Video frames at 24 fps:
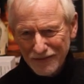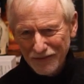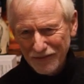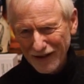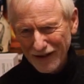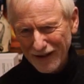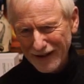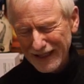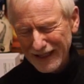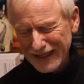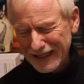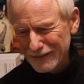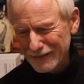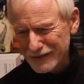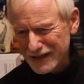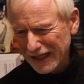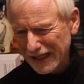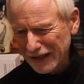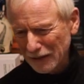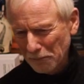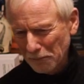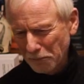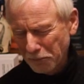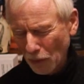felt like I was
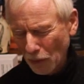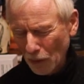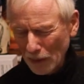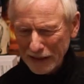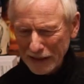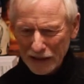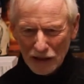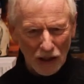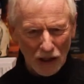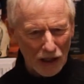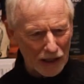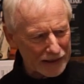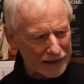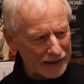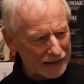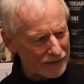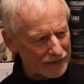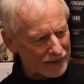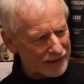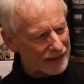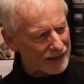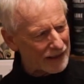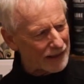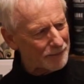kind of boycotting
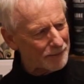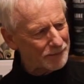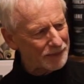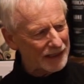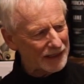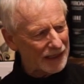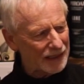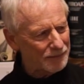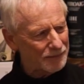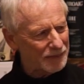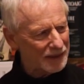the company